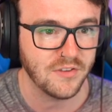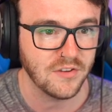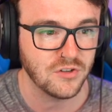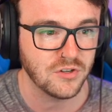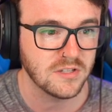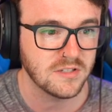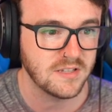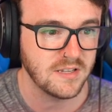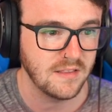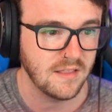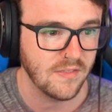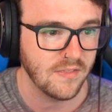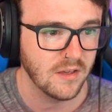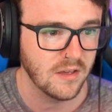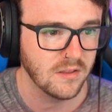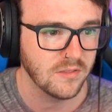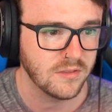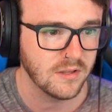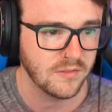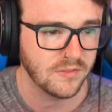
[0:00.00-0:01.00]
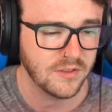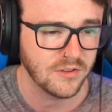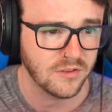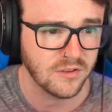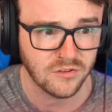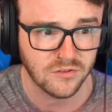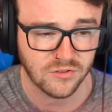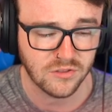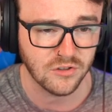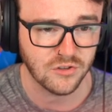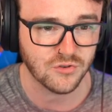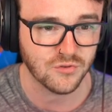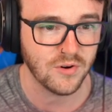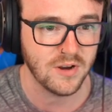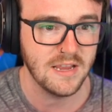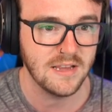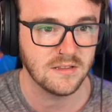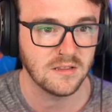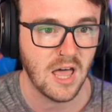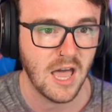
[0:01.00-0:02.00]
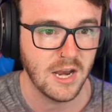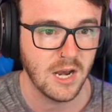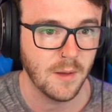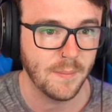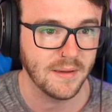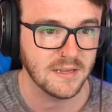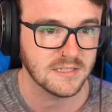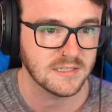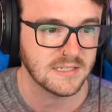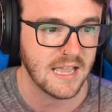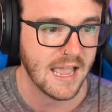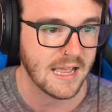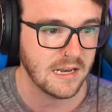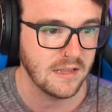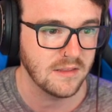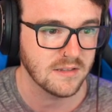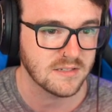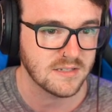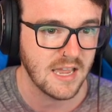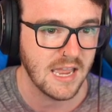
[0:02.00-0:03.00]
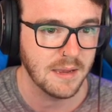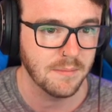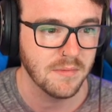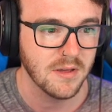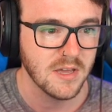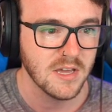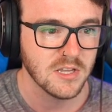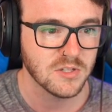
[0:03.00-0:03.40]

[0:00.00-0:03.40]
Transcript: As you can see, that the trees line up exactly the same.